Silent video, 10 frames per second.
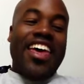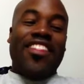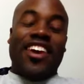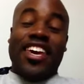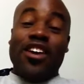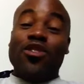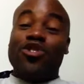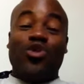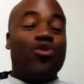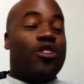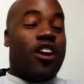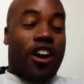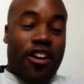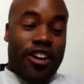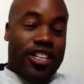The eagle drew
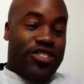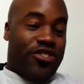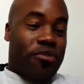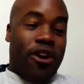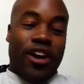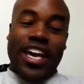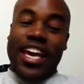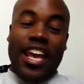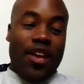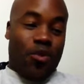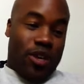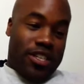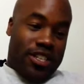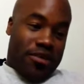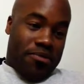courage from her innate
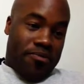wisdom.